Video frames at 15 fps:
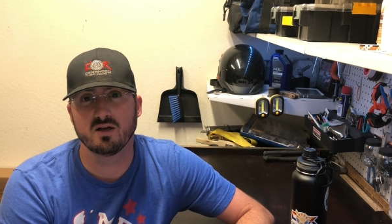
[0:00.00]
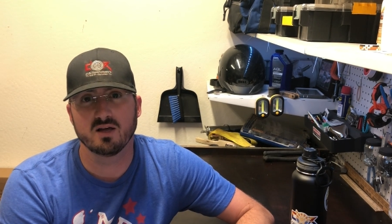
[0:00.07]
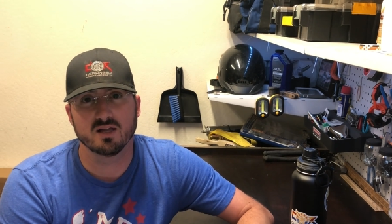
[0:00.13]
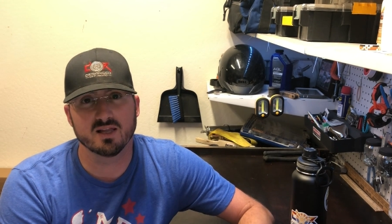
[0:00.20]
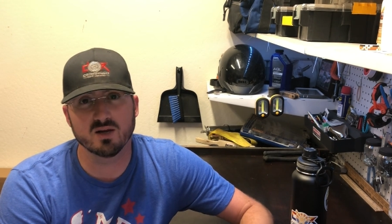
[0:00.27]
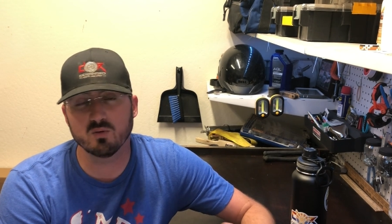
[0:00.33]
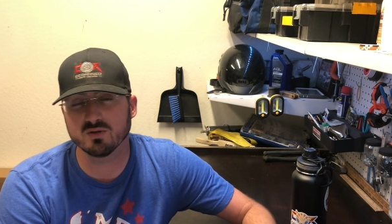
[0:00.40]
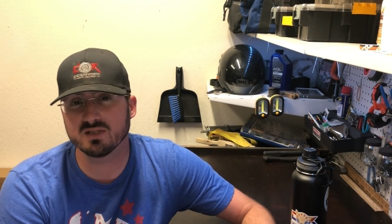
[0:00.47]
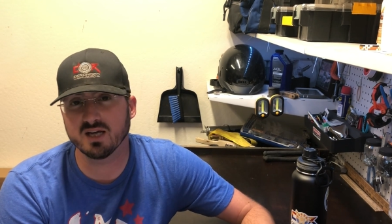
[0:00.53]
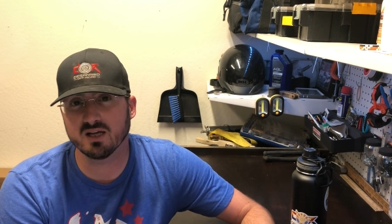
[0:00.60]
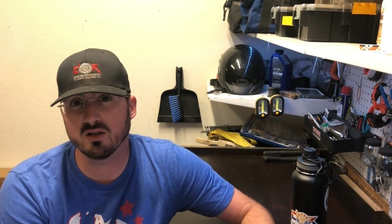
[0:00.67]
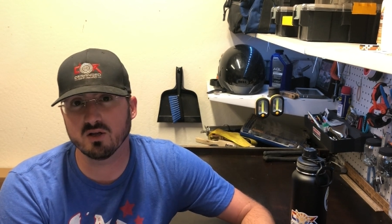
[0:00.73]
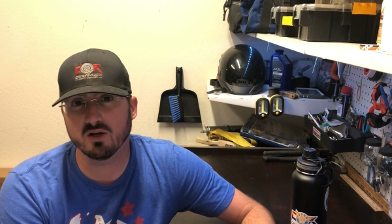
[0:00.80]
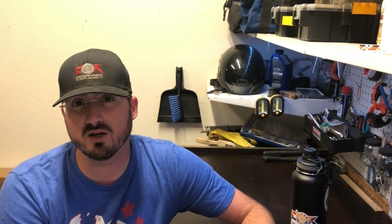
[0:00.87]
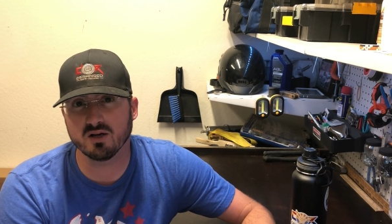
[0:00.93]
Then we'll take a
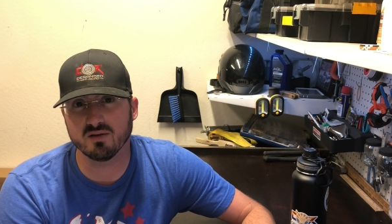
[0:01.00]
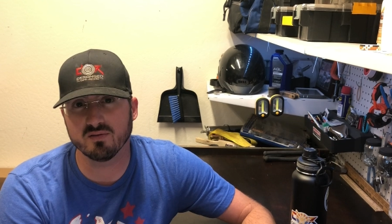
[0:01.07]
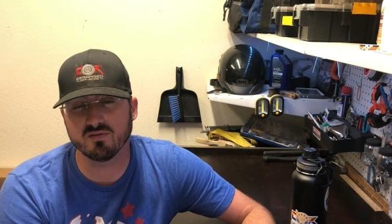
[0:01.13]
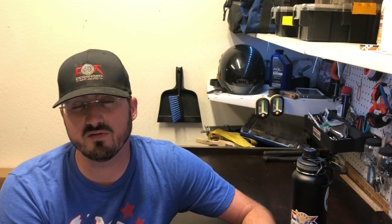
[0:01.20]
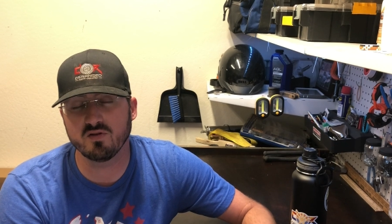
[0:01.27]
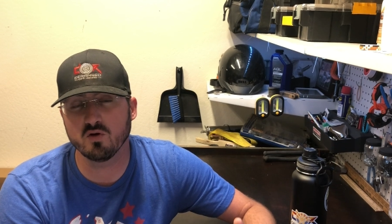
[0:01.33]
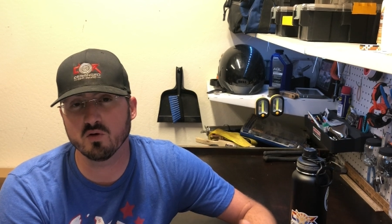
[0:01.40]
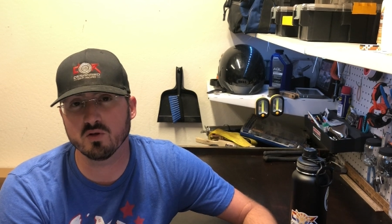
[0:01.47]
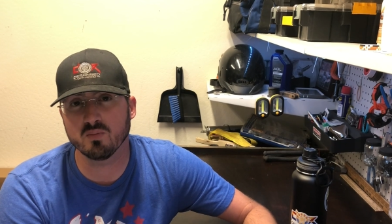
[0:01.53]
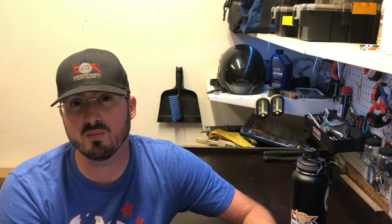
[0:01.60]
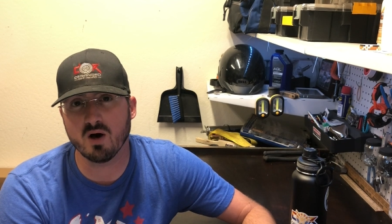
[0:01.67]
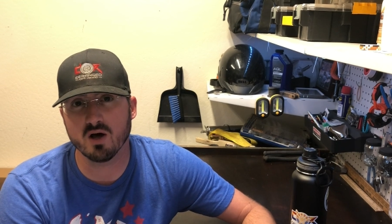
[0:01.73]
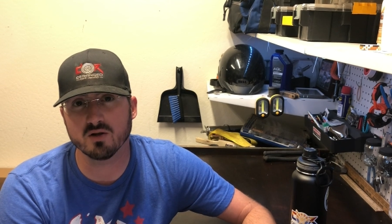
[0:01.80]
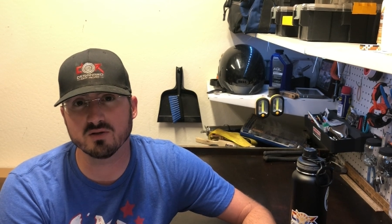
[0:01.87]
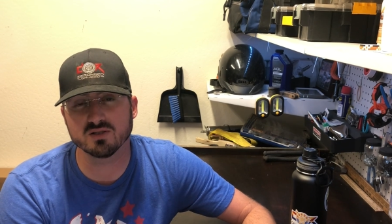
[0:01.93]
look at a few of the
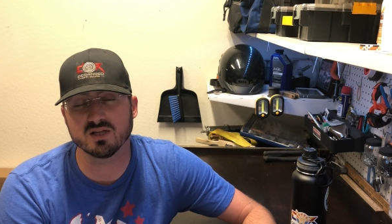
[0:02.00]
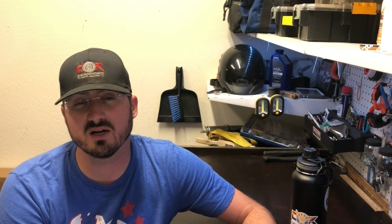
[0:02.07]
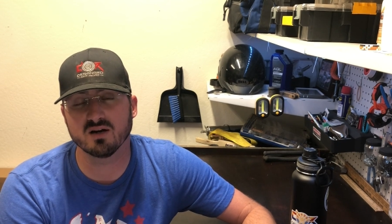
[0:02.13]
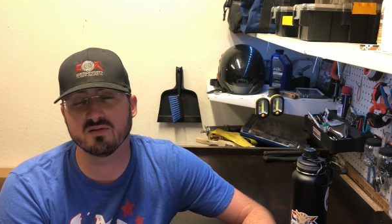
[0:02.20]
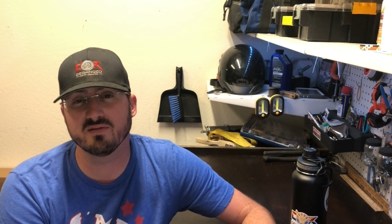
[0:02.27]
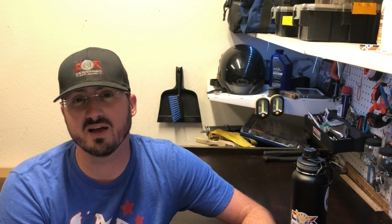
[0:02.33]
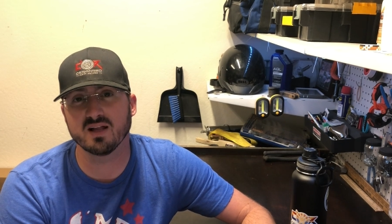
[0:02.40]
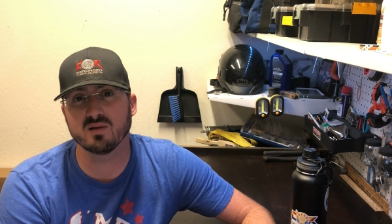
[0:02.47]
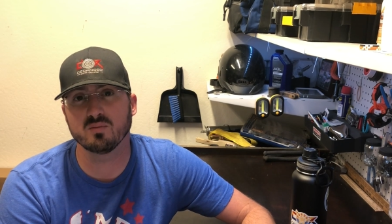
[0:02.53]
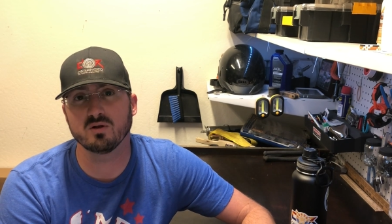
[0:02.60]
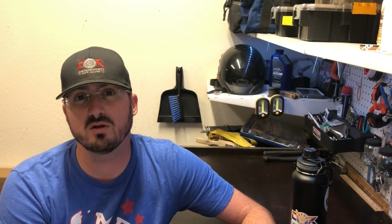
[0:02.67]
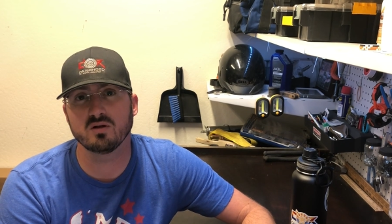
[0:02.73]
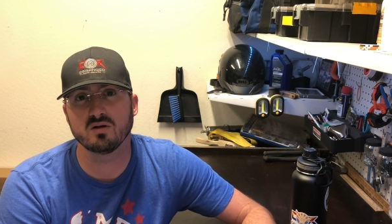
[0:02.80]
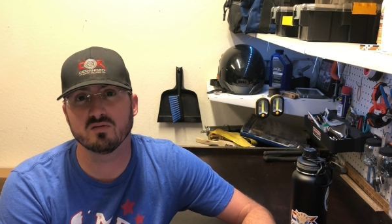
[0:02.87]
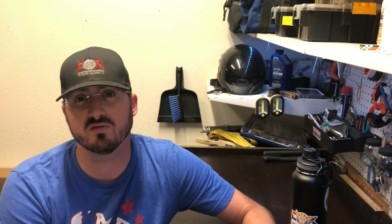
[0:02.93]
models that are
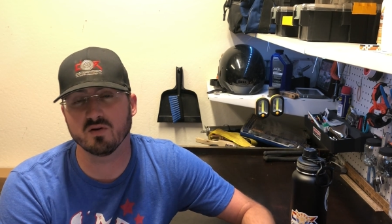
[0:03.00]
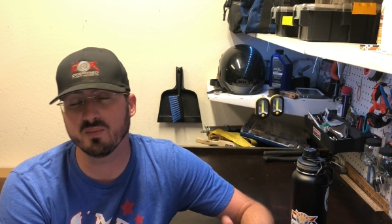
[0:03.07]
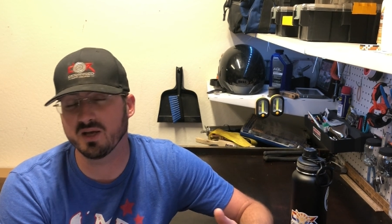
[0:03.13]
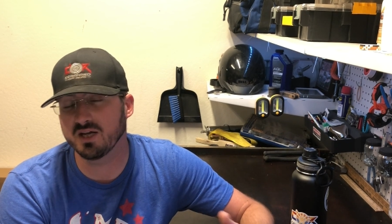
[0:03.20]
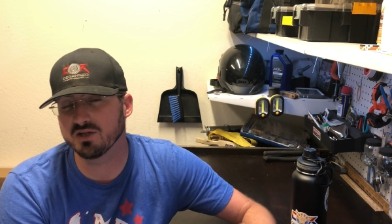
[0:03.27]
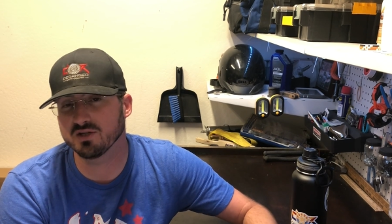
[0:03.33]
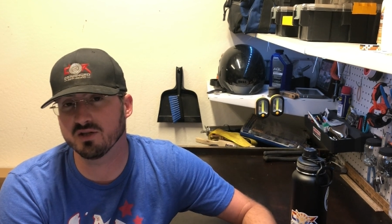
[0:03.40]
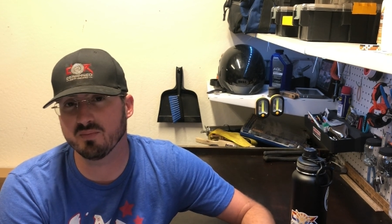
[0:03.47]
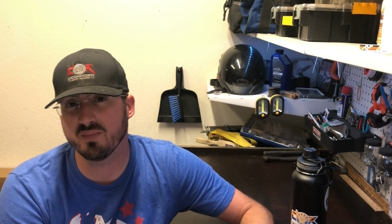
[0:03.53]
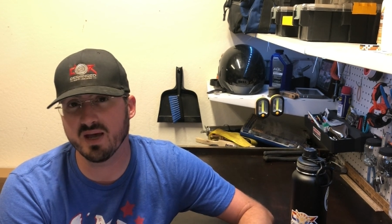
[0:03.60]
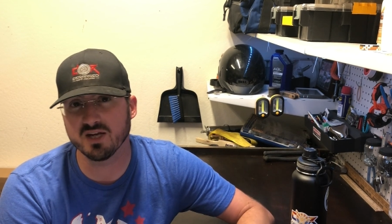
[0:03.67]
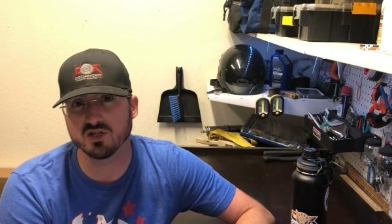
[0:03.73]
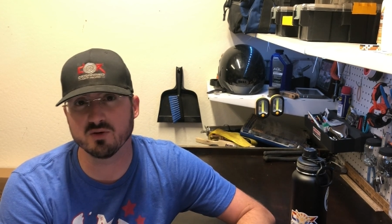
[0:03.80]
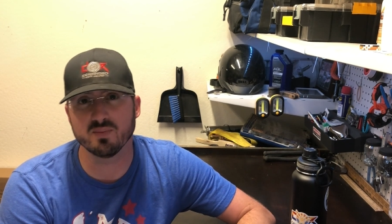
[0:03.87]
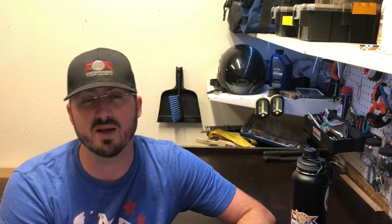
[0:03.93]
available from each of the
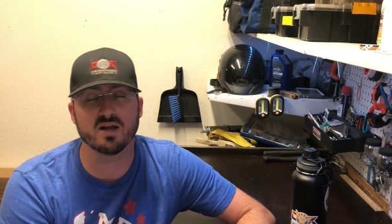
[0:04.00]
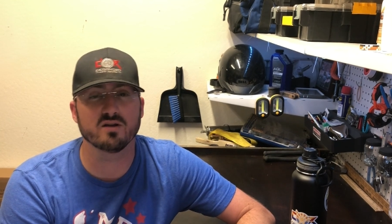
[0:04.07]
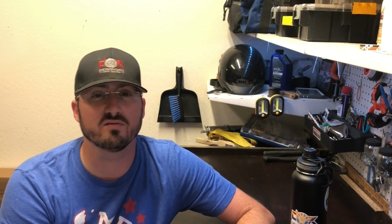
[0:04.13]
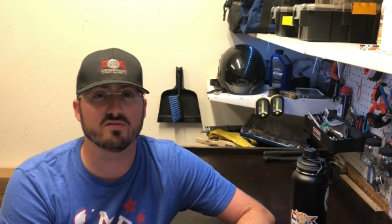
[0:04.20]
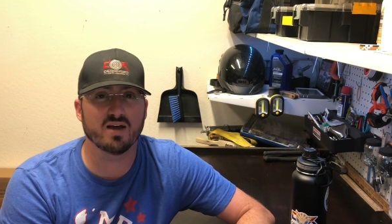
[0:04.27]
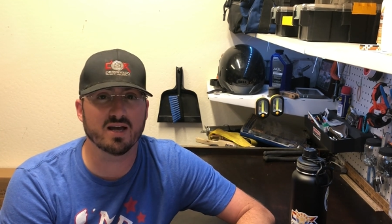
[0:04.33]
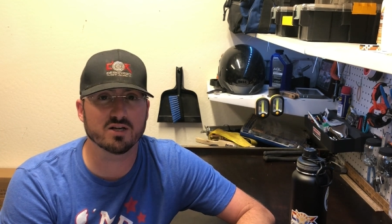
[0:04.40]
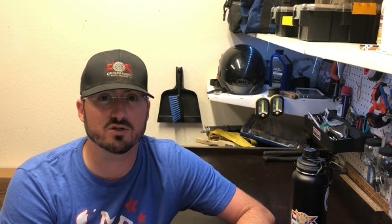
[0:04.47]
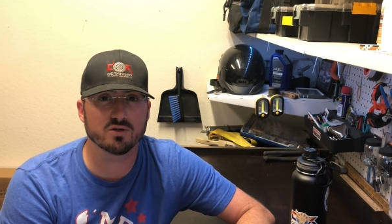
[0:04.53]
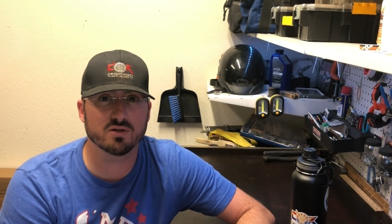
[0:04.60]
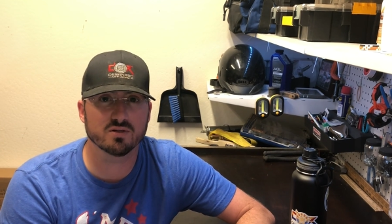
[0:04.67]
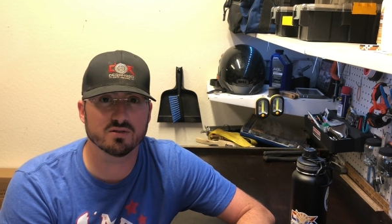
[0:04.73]
major manufacturers.